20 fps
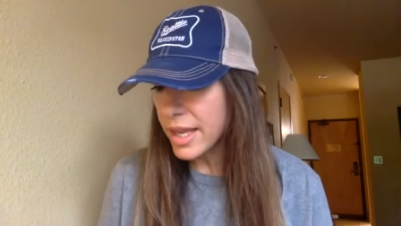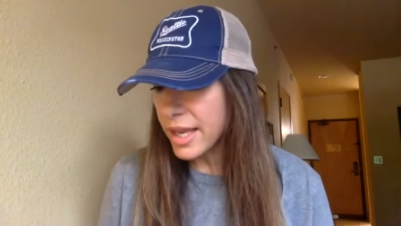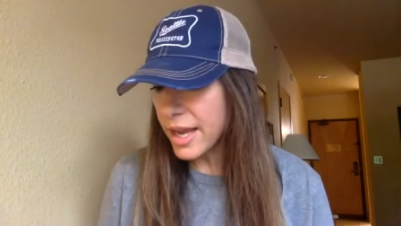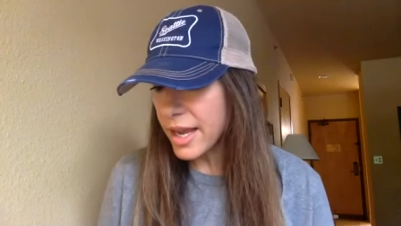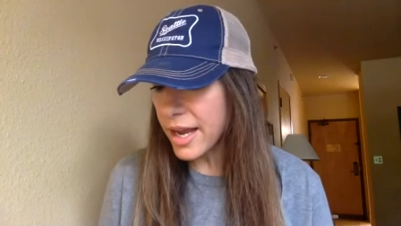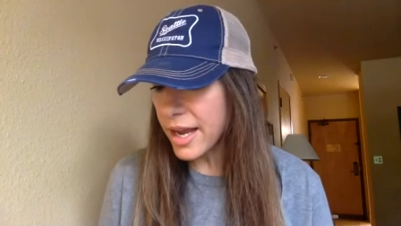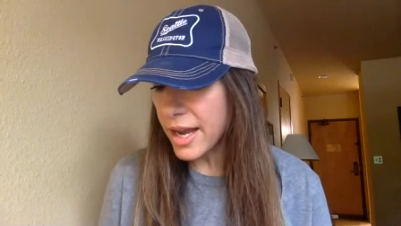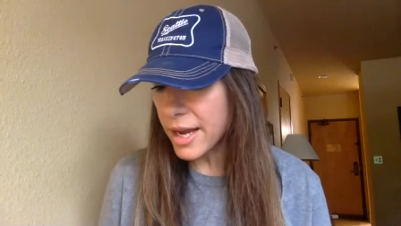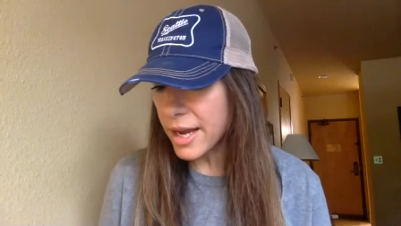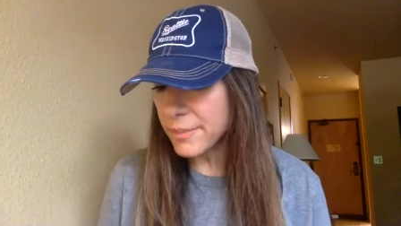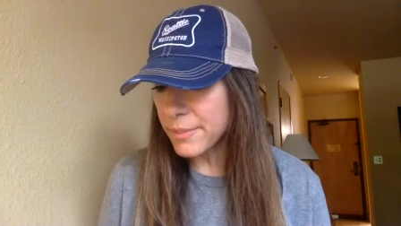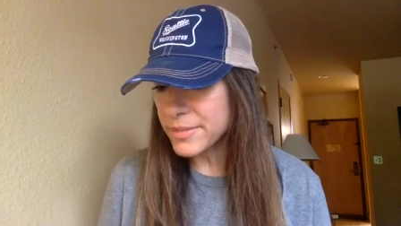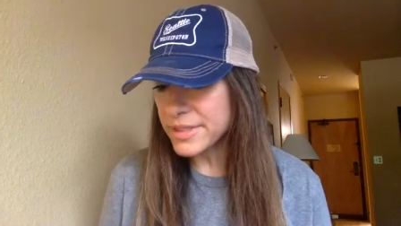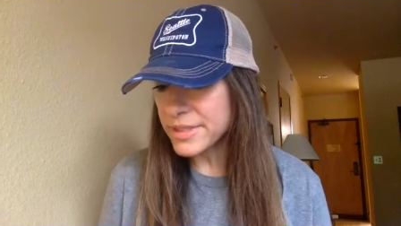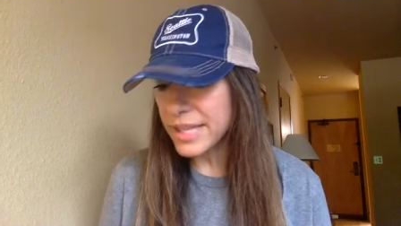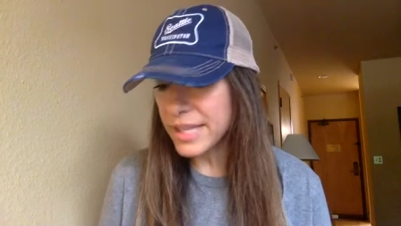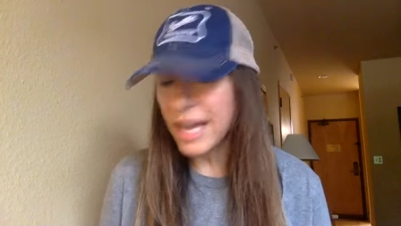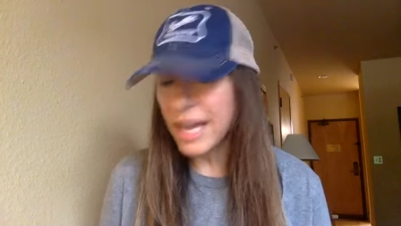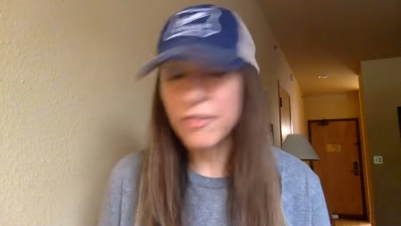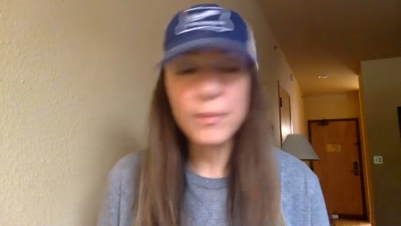
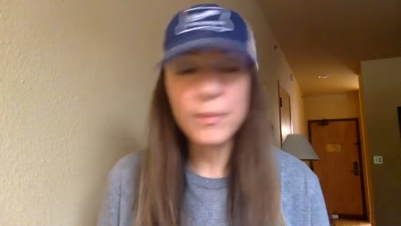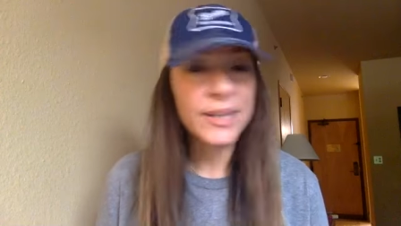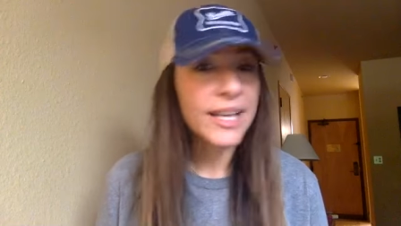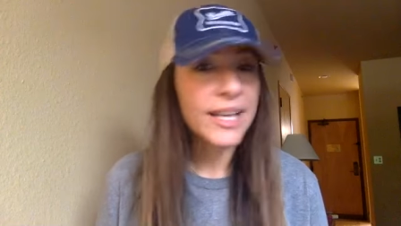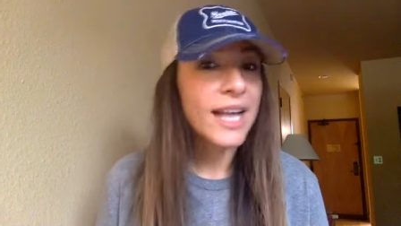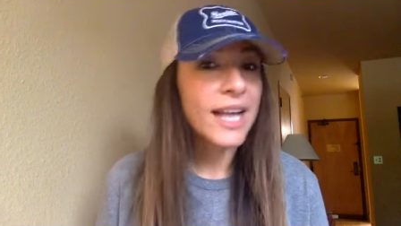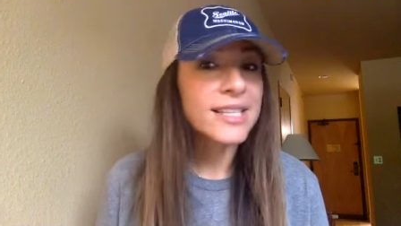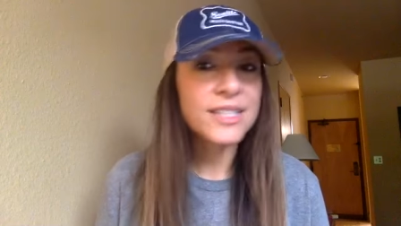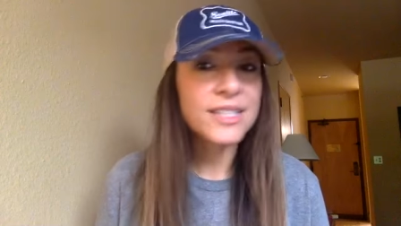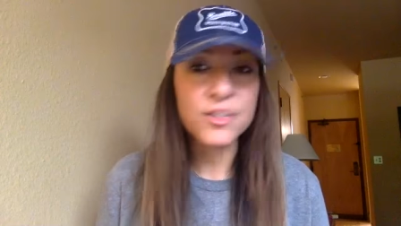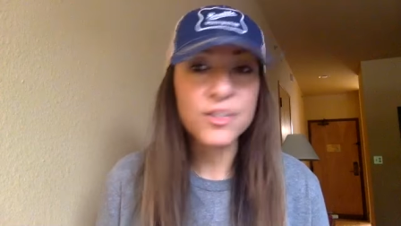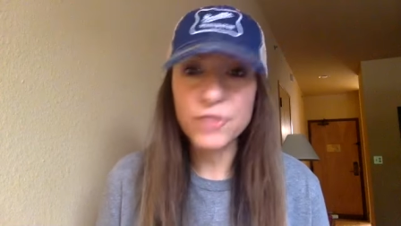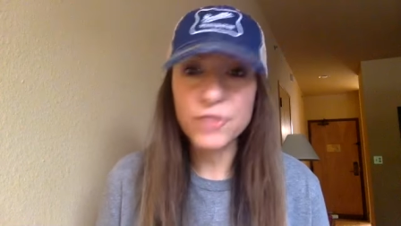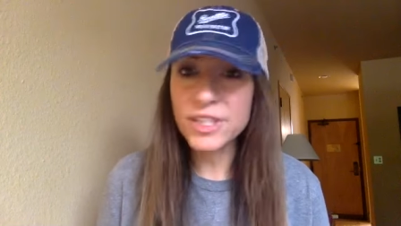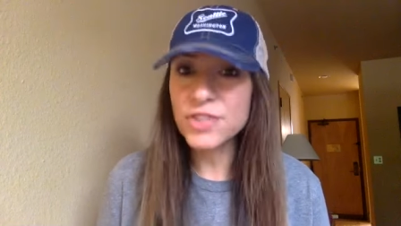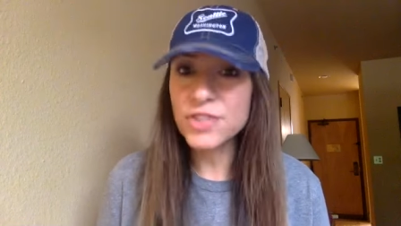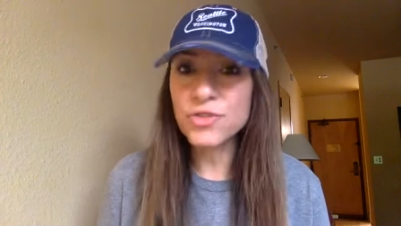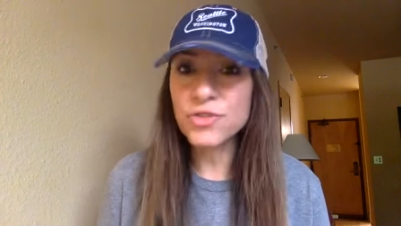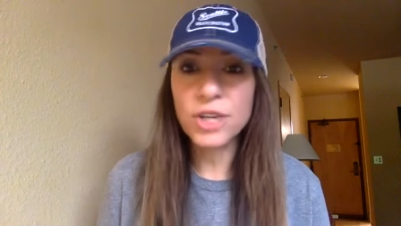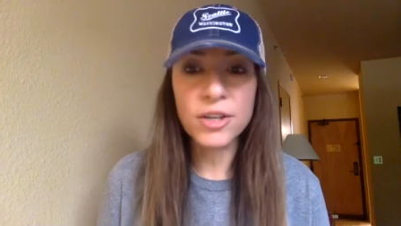Um, everybody has
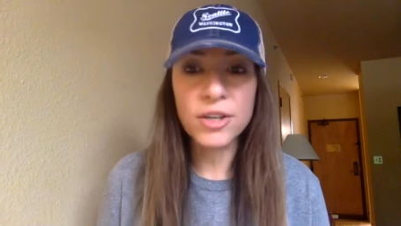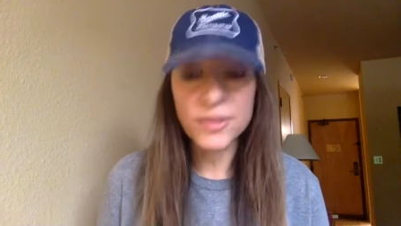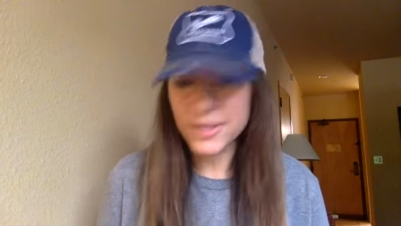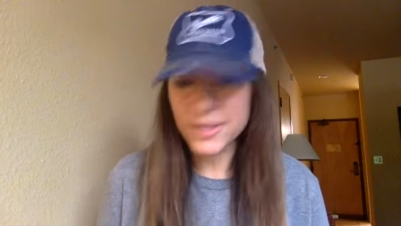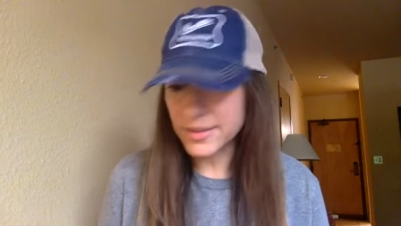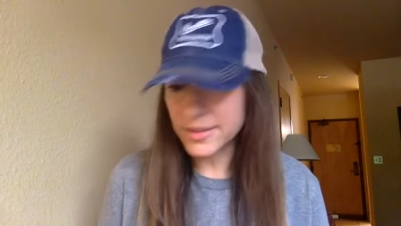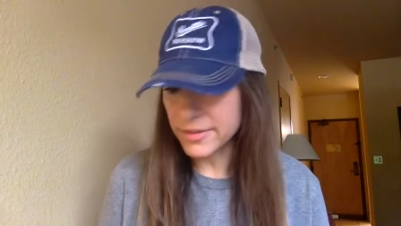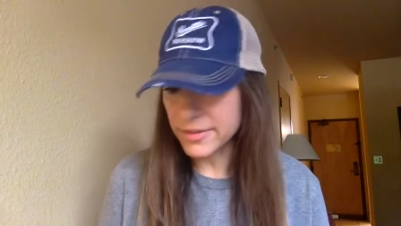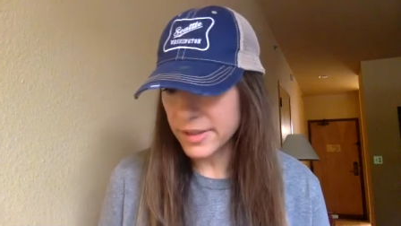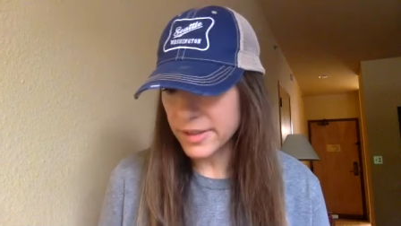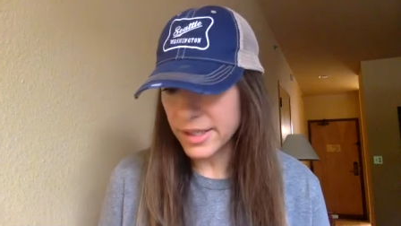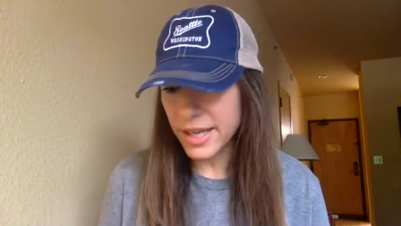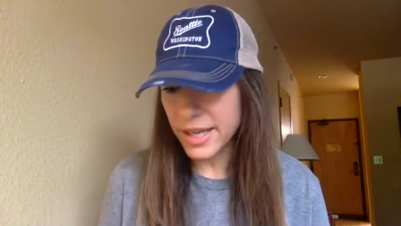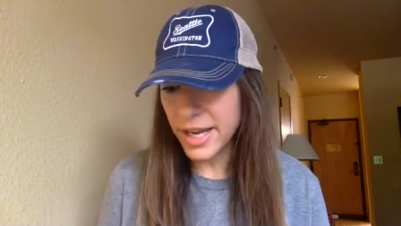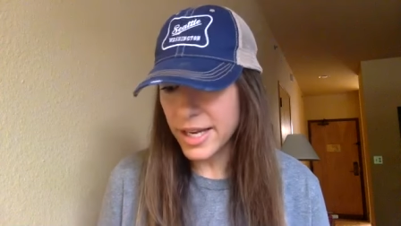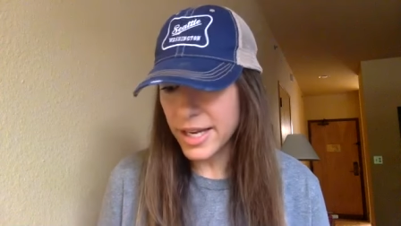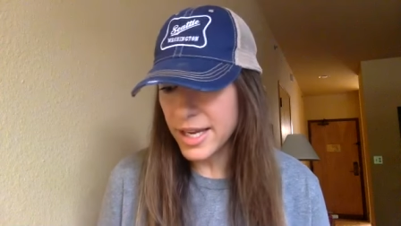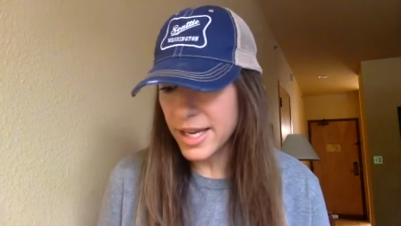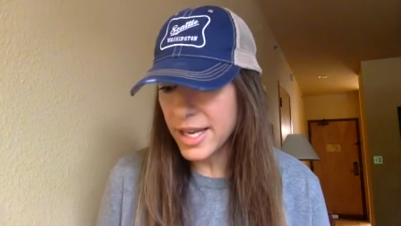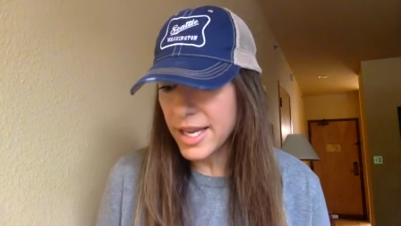different struggles.
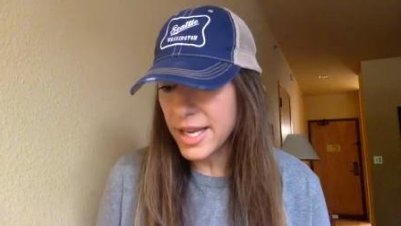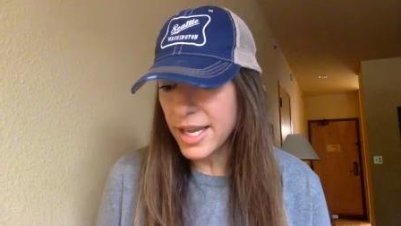Okay.